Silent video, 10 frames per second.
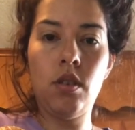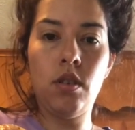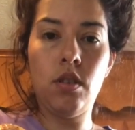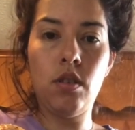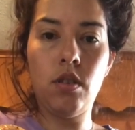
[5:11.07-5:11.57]

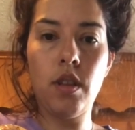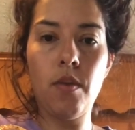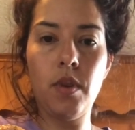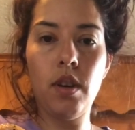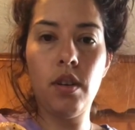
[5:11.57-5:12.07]
So that
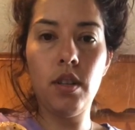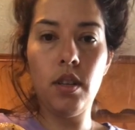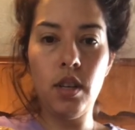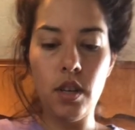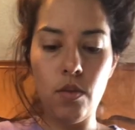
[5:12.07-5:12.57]
way you can
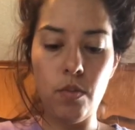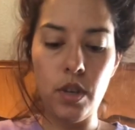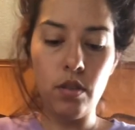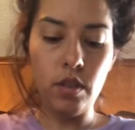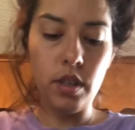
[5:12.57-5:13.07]
get a real
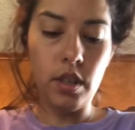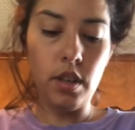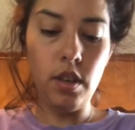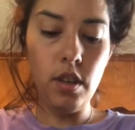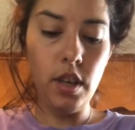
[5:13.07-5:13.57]
good
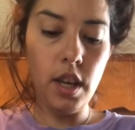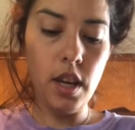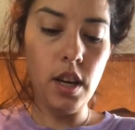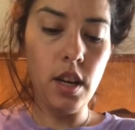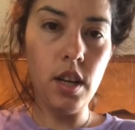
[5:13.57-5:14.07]
look at
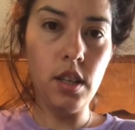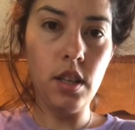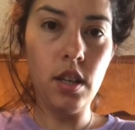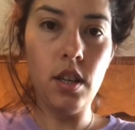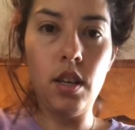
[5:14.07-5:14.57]
it
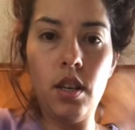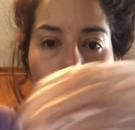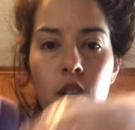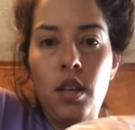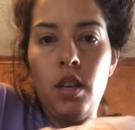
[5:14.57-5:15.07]

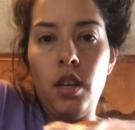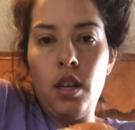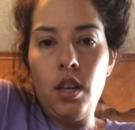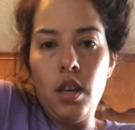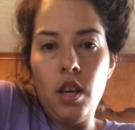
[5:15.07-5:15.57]

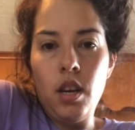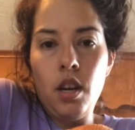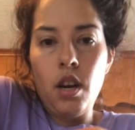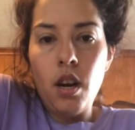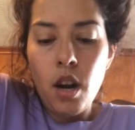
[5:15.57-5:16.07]

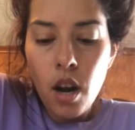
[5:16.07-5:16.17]
here.